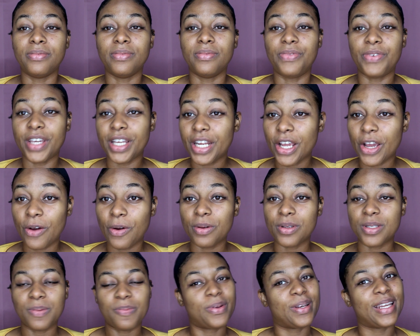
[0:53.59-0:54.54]

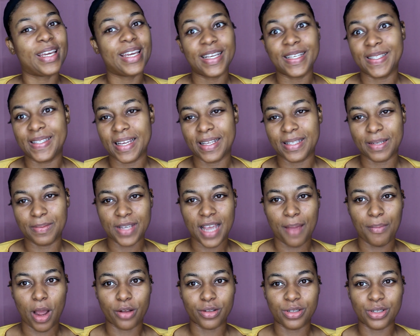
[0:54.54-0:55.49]
videos, please take some
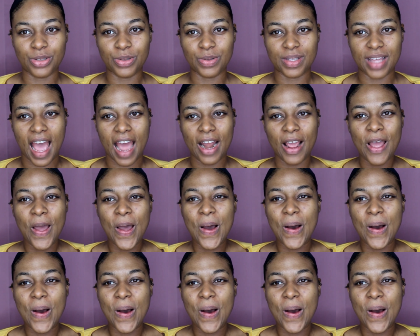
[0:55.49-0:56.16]
time out to do that.